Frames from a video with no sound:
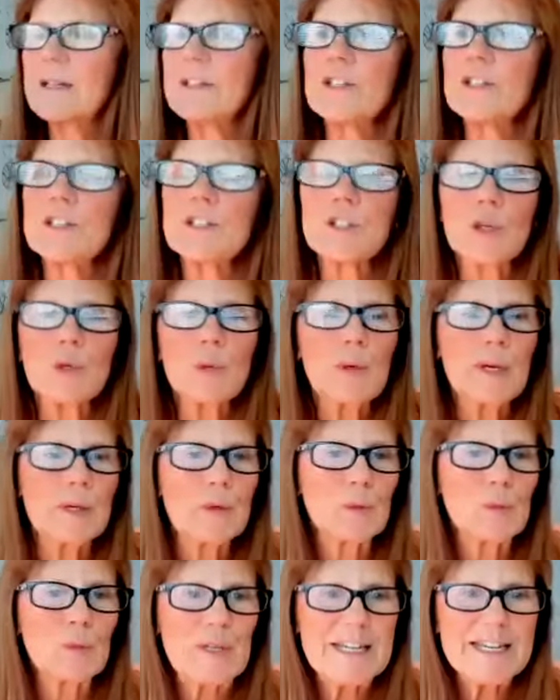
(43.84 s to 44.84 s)
just a quick
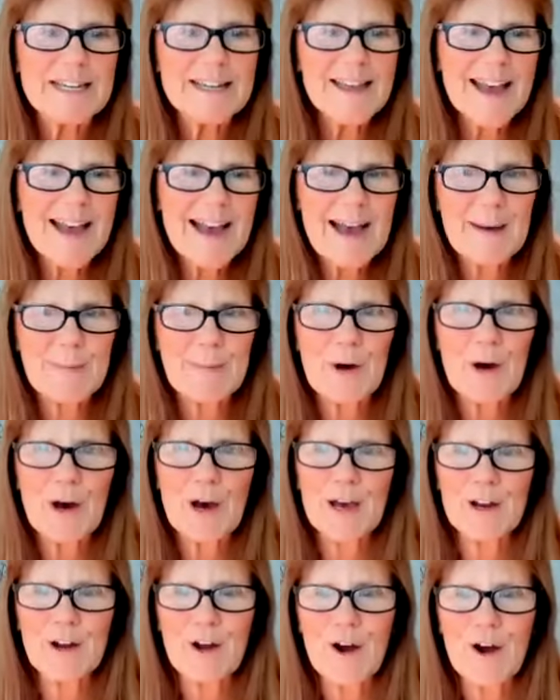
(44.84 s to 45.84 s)
recap
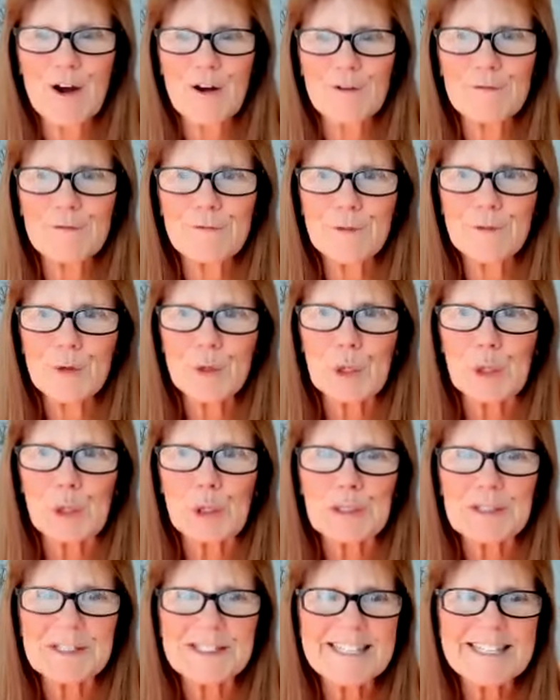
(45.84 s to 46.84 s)
on our
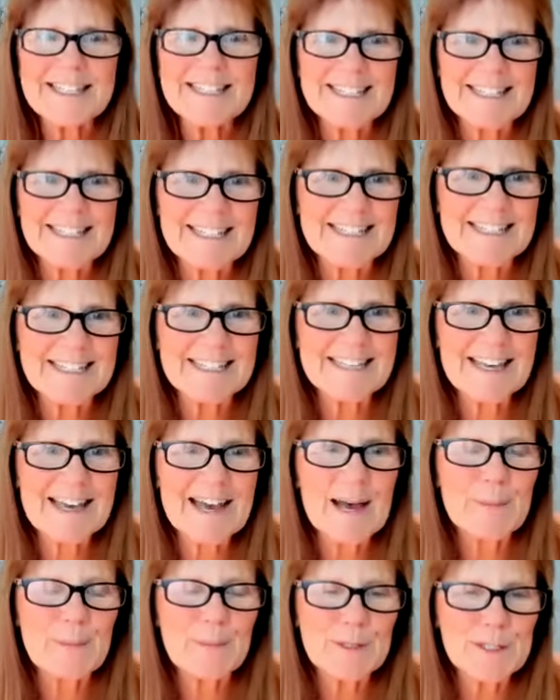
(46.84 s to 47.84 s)
full 6
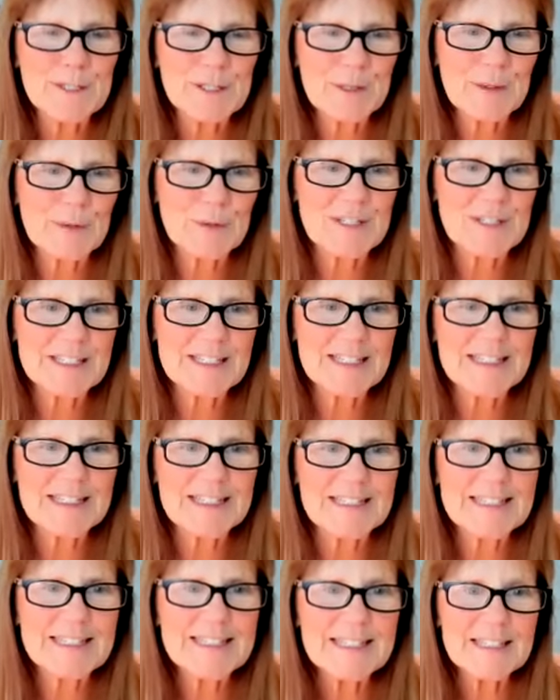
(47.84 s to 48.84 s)
episodes in
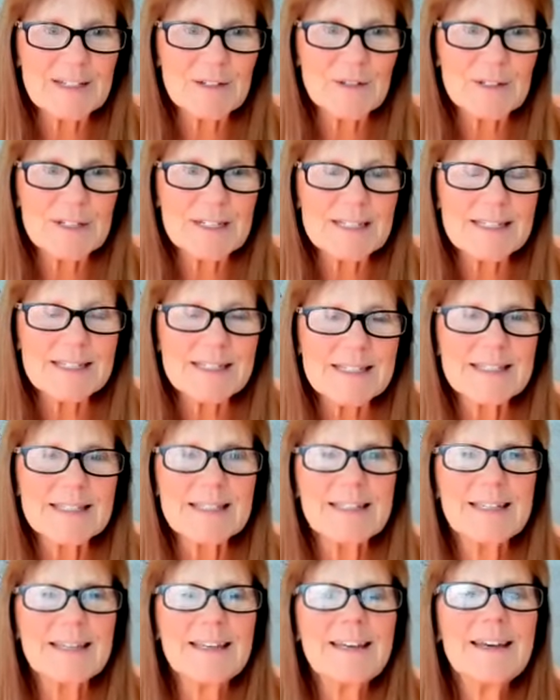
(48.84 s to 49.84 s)
this
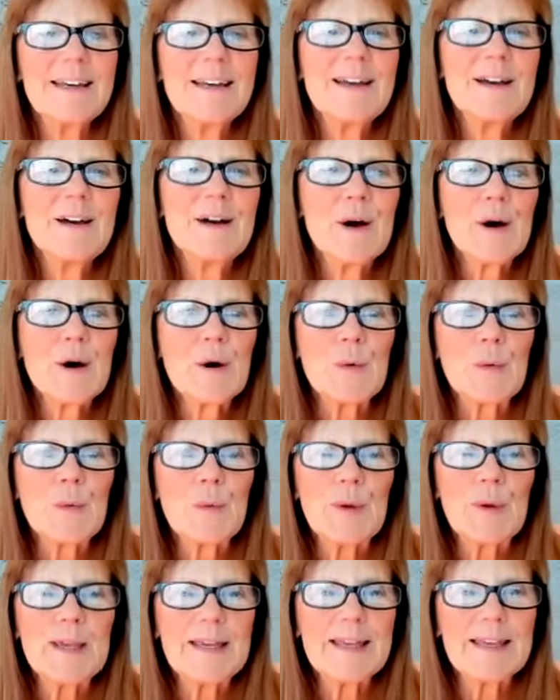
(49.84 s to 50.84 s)
series.
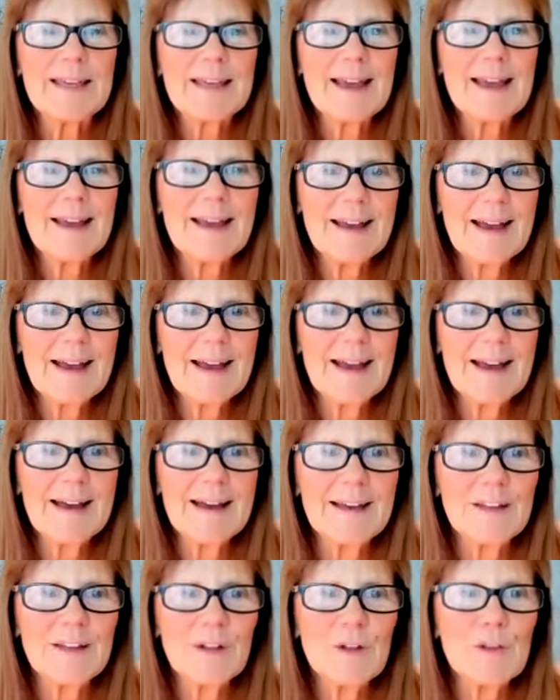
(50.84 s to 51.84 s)
We
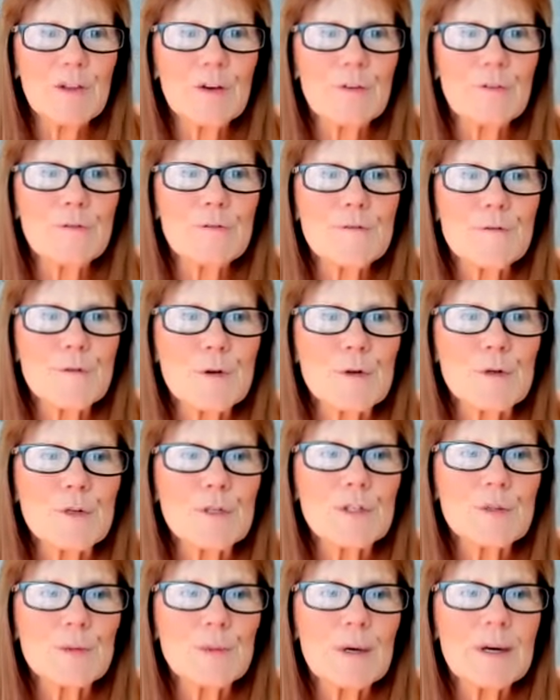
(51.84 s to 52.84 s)
had the
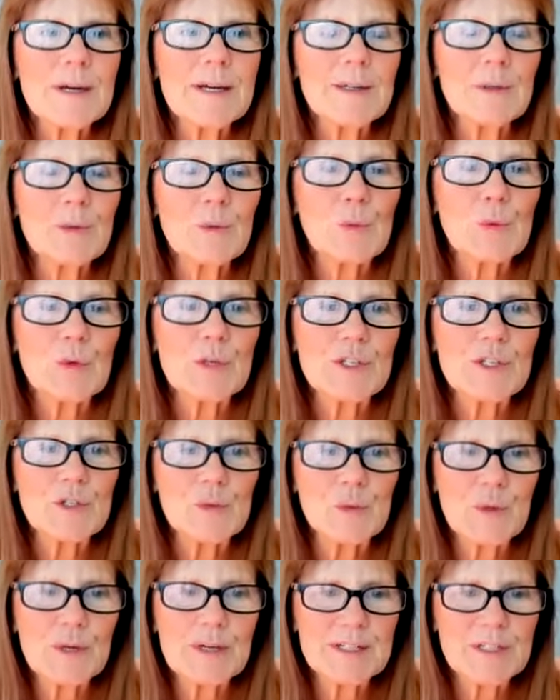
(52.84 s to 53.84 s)
first one,
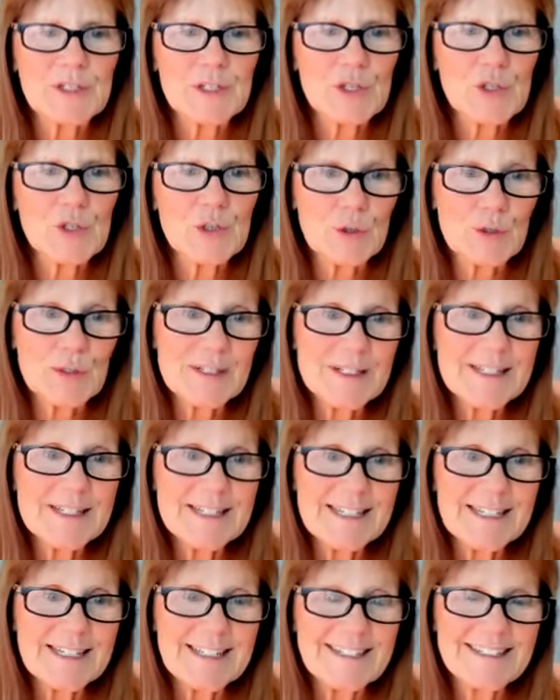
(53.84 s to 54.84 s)
which was
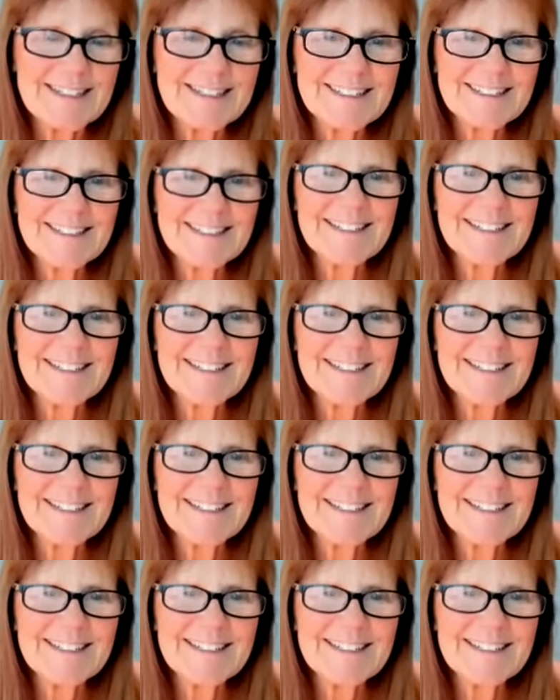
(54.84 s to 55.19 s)
Certainty.